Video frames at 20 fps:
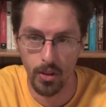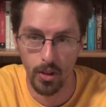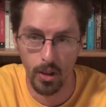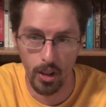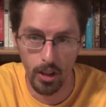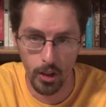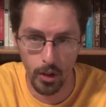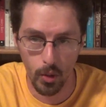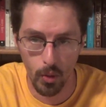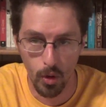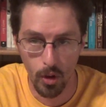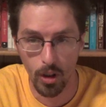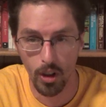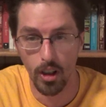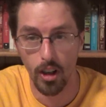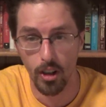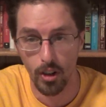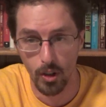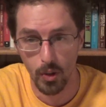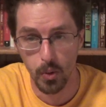or his award,
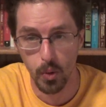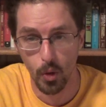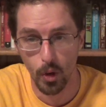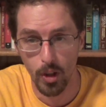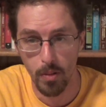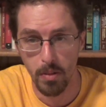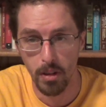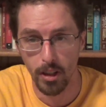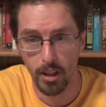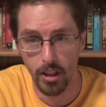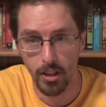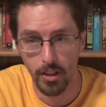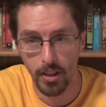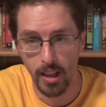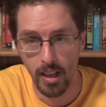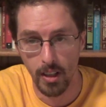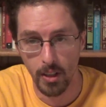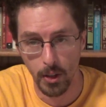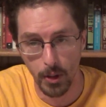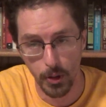one hundred forty million
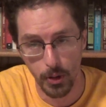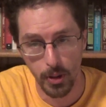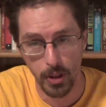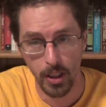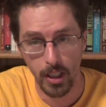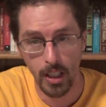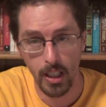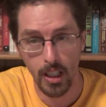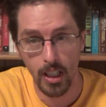dollars.